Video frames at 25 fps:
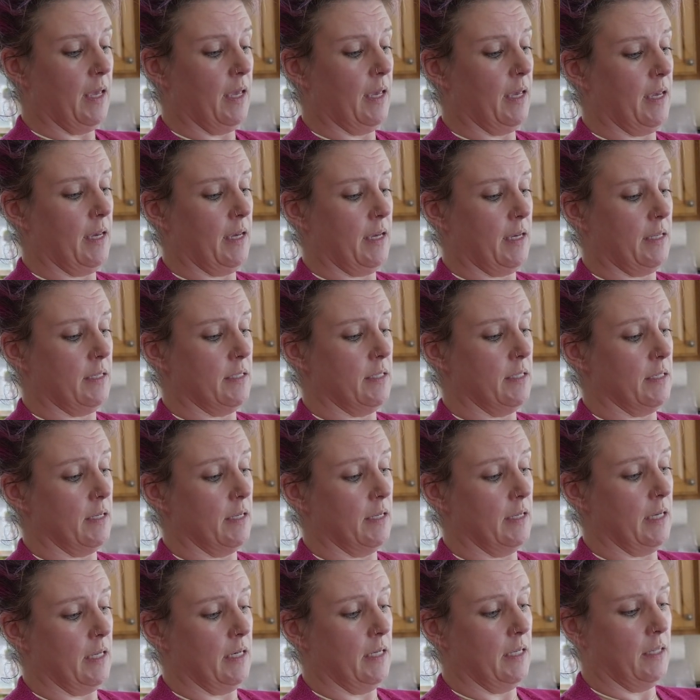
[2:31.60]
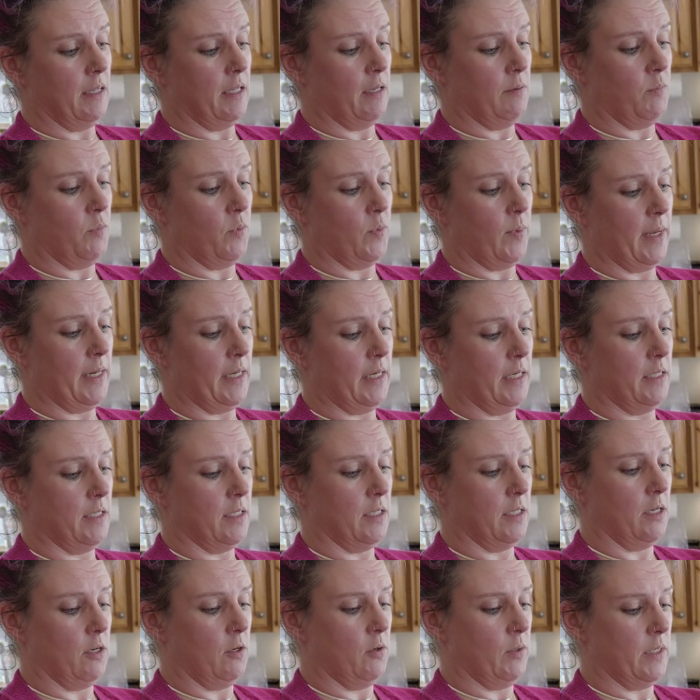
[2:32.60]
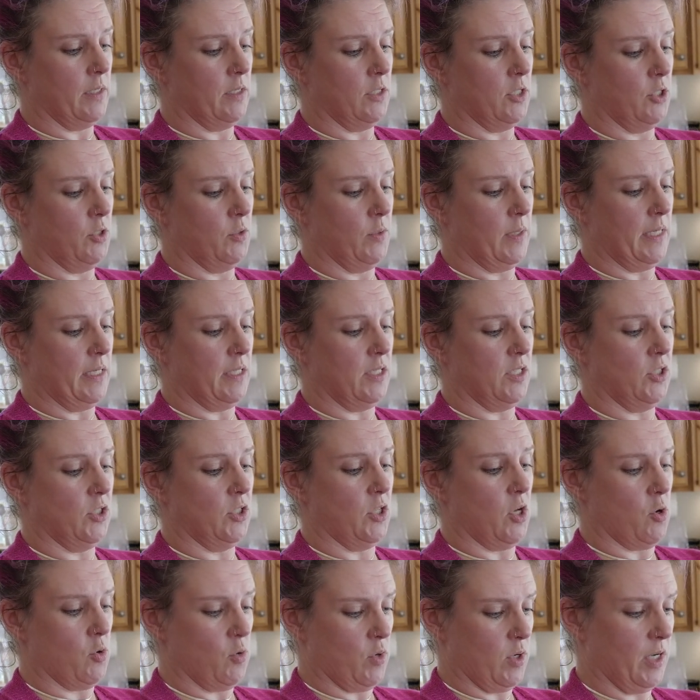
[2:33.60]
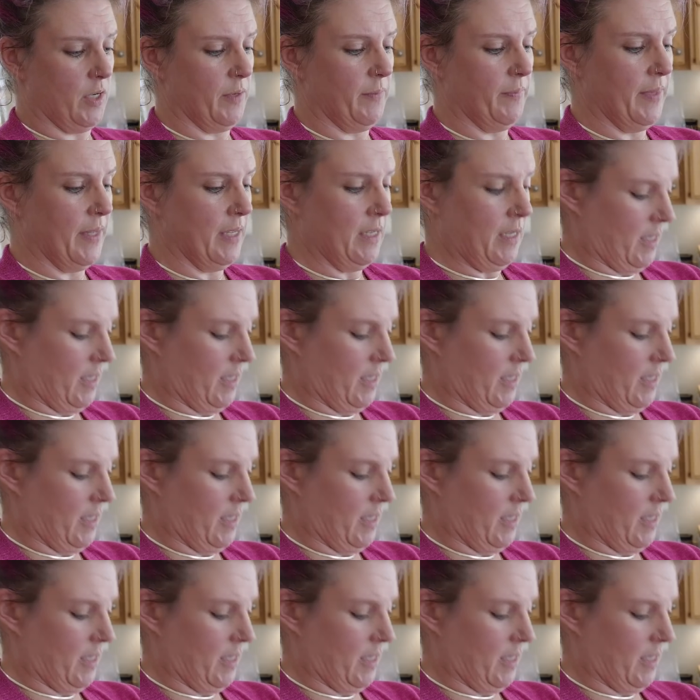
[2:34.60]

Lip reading: and getting them ready to go into a soak.